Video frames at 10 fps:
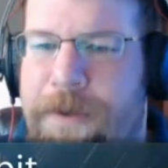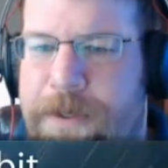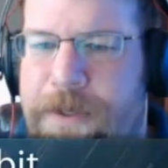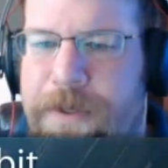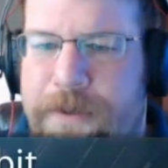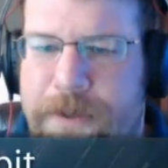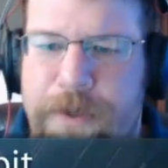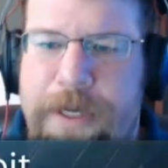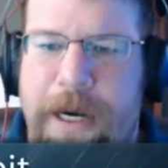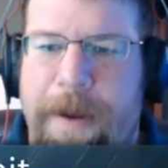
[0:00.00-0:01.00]
So t
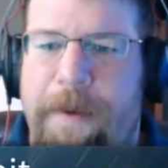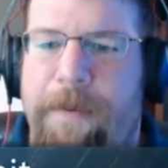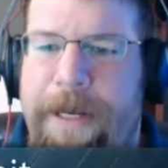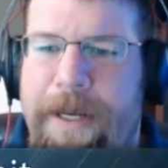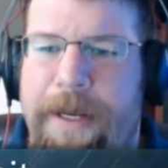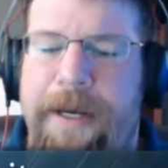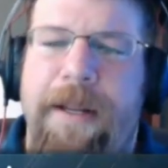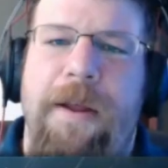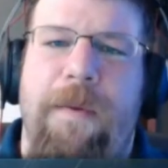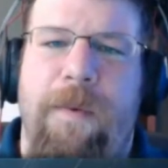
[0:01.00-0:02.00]
two terabyte would be good.
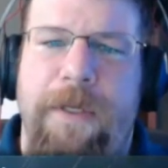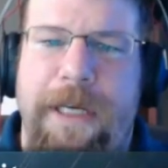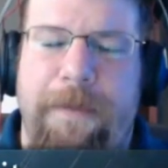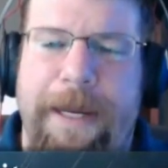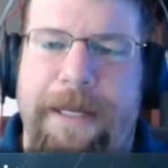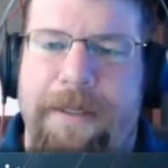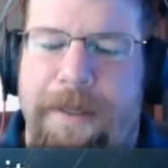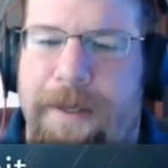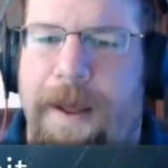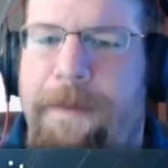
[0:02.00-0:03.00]
One terabyte is a
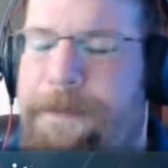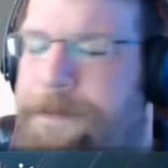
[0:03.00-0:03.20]
little low.